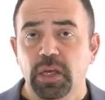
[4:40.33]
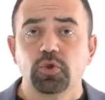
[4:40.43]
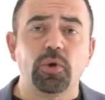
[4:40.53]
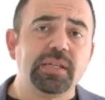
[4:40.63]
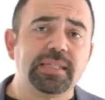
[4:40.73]

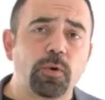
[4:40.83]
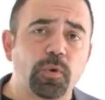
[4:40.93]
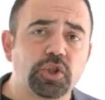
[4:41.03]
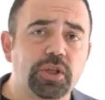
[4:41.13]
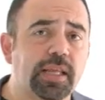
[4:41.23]
So here is the
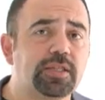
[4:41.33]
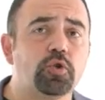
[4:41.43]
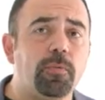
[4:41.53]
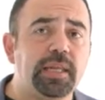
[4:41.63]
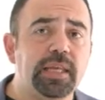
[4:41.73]
question that
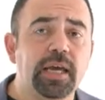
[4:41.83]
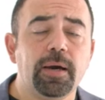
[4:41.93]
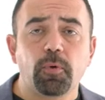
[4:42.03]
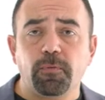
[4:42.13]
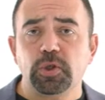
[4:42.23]
so many
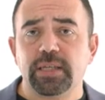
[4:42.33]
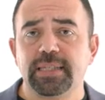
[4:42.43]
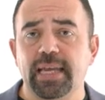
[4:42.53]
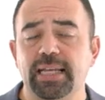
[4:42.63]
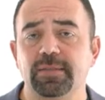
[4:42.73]
professionals,
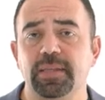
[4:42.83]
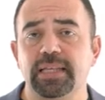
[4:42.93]
they ask me.